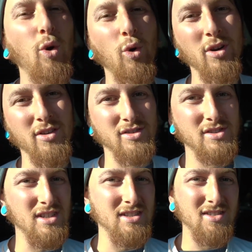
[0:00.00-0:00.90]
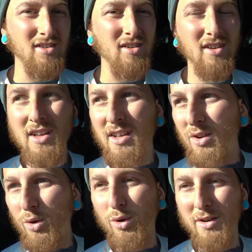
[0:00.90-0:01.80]
or your sister
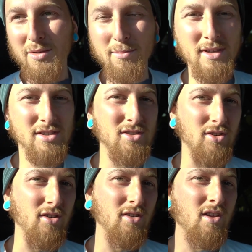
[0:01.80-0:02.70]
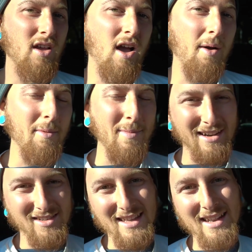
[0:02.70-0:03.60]
or your mister. I'm
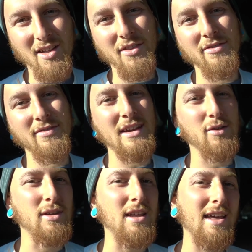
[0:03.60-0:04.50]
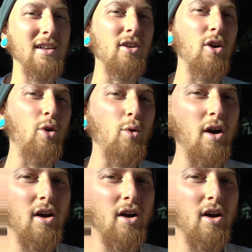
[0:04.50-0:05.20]
about to get on the ferry and go